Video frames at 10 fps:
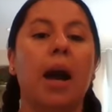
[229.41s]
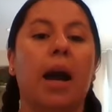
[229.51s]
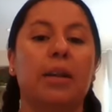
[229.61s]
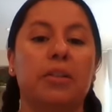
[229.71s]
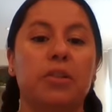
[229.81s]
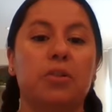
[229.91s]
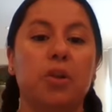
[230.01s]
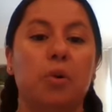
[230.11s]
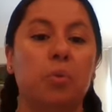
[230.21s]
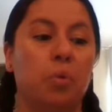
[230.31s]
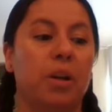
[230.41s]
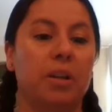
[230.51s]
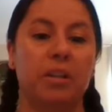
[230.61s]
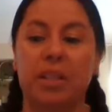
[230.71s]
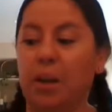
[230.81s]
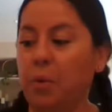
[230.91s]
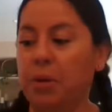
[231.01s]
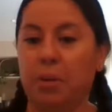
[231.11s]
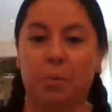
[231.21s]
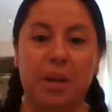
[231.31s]
I just don't want you to take one
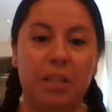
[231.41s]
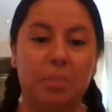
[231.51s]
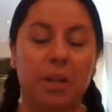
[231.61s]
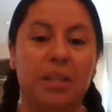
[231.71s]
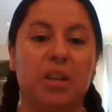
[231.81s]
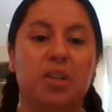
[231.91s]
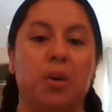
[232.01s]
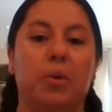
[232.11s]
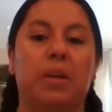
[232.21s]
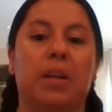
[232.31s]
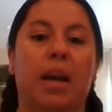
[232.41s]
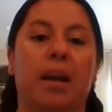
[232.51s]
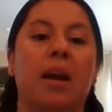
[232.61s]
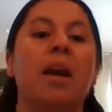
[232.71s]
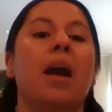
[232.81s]
of the recipes I show you today